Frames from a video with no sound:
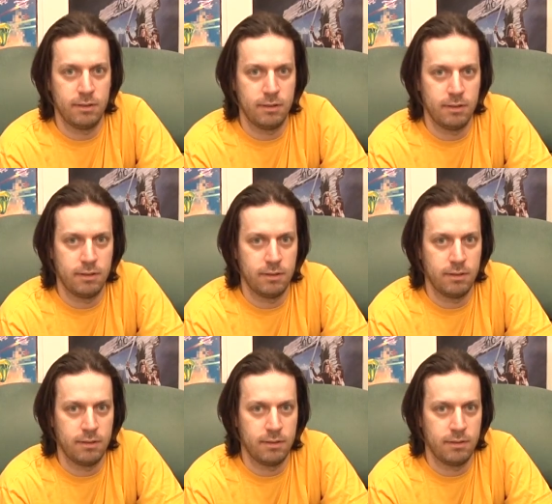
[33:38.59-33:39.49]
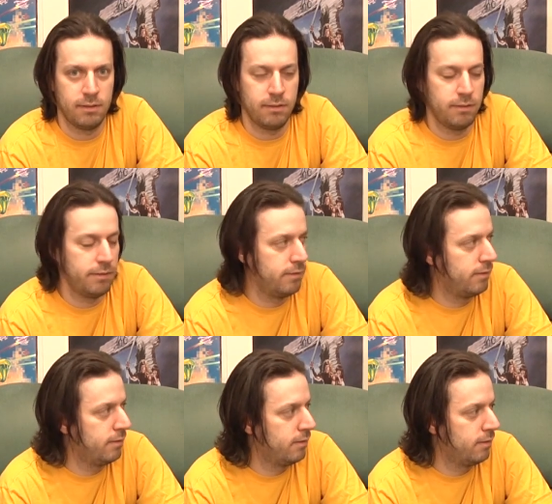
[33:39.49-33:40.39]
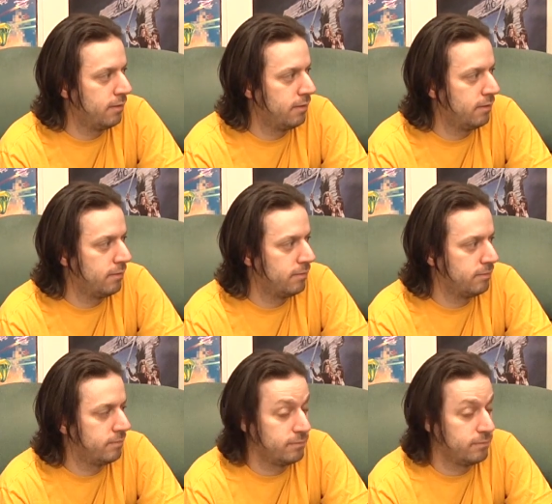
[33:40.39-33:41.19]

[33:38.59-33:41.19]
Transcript: (silence)